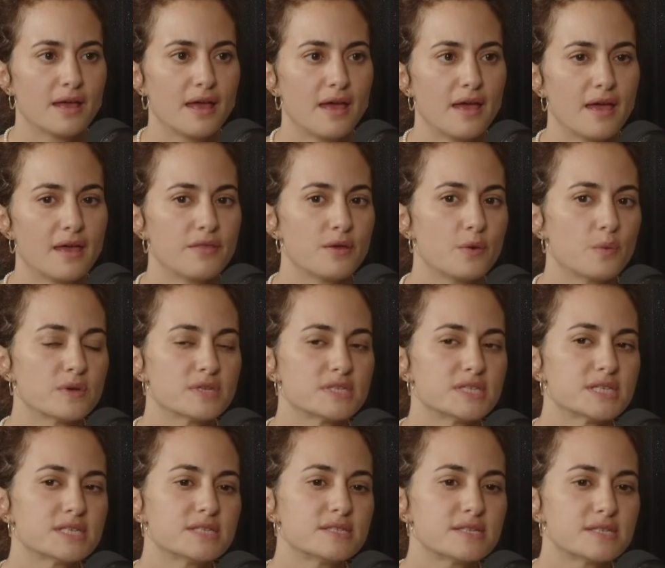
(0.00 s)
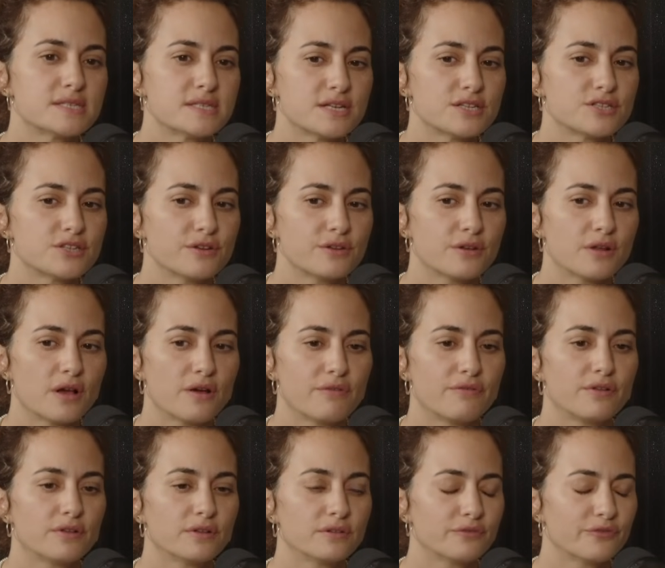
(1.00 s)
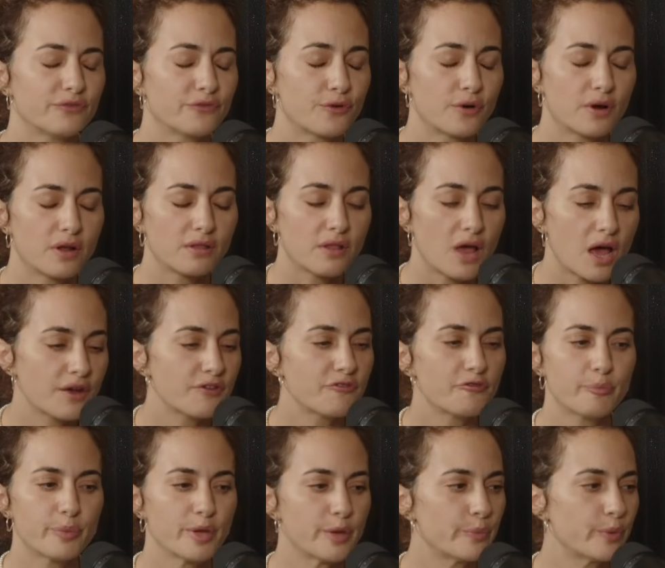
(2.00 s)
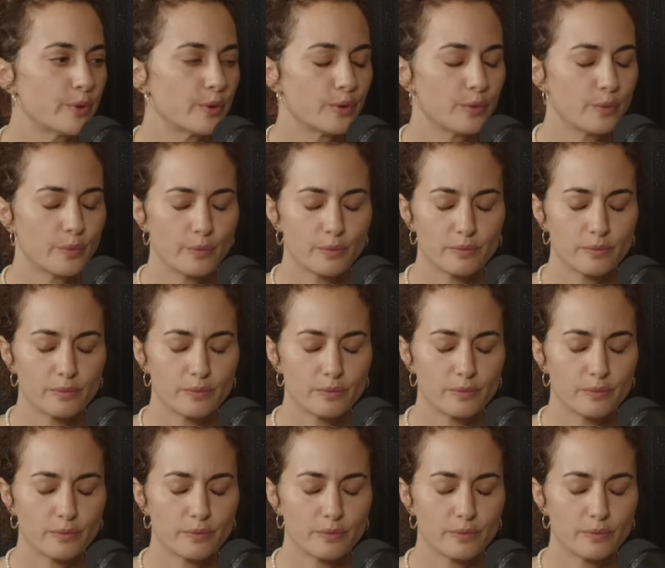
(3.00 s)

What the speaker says: and there was this decision for a lot of people